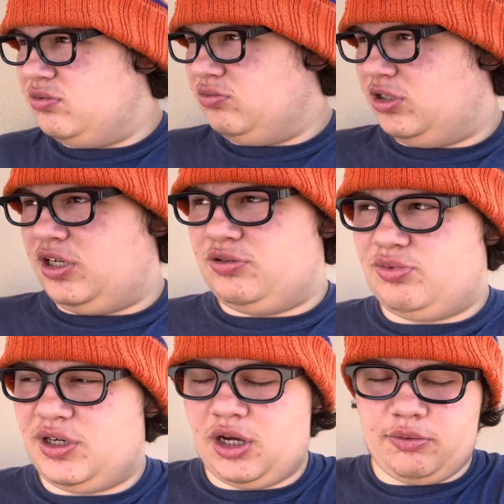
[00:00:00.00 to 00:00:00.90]
We're,
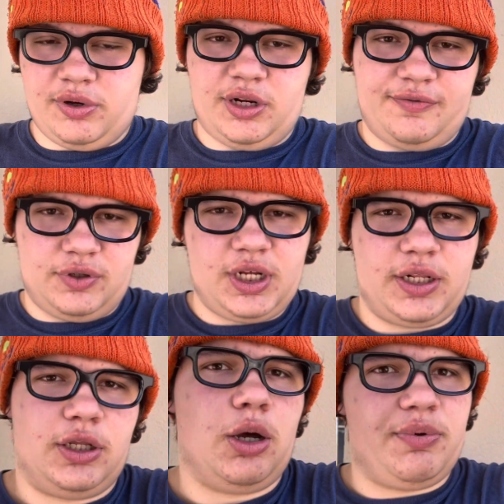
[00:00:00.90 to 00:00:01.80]
we're not waiting for
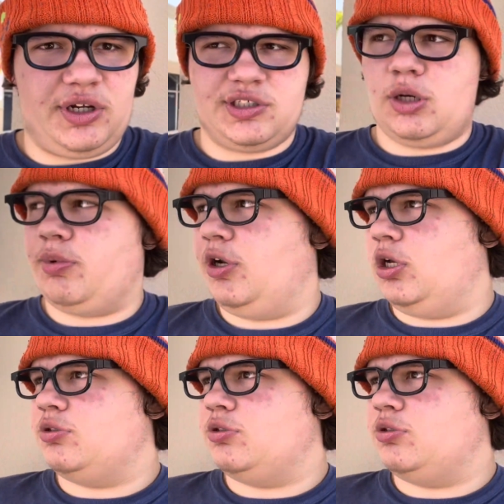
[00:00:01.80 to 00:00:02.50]
Dad to come pick us up right now.